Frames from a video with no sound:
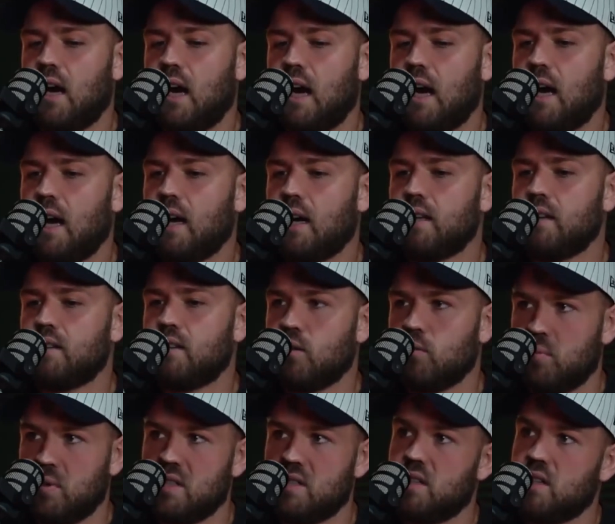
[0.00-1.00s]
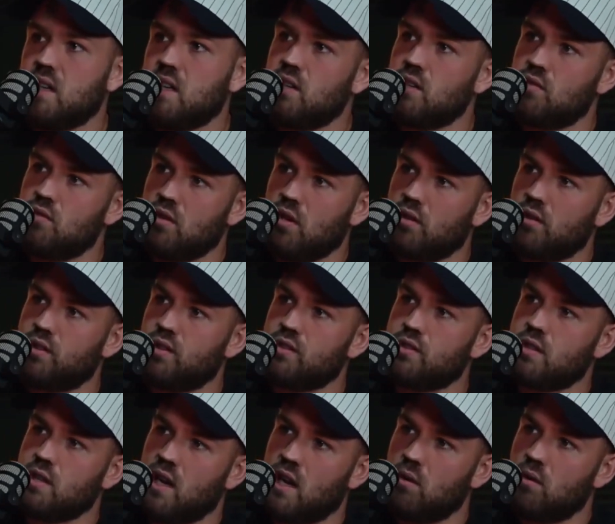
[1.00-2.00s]
and obesity and drug
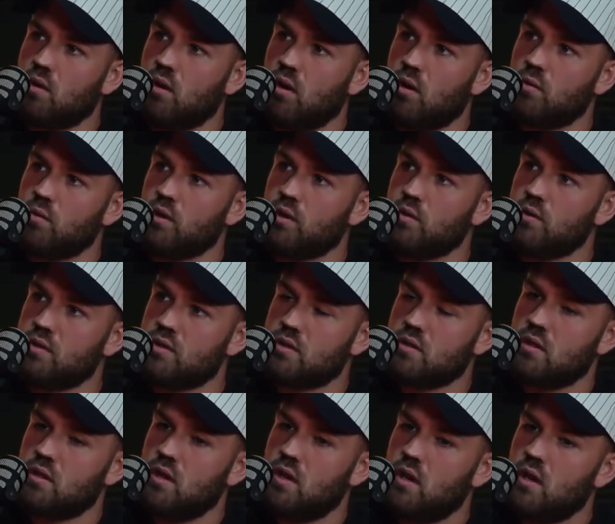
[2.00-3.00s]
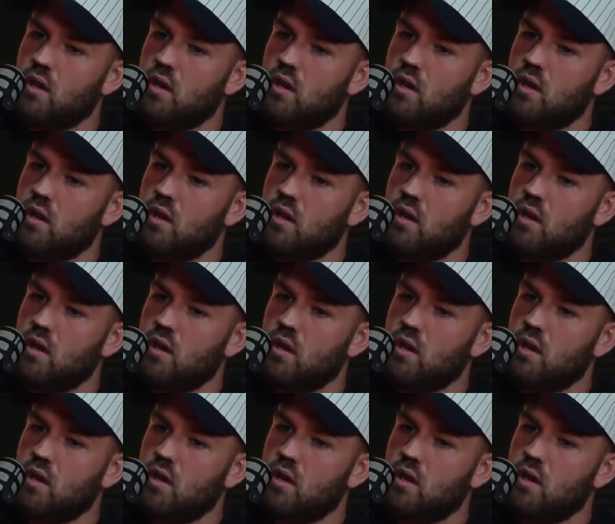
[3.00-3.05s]
use and alcohol use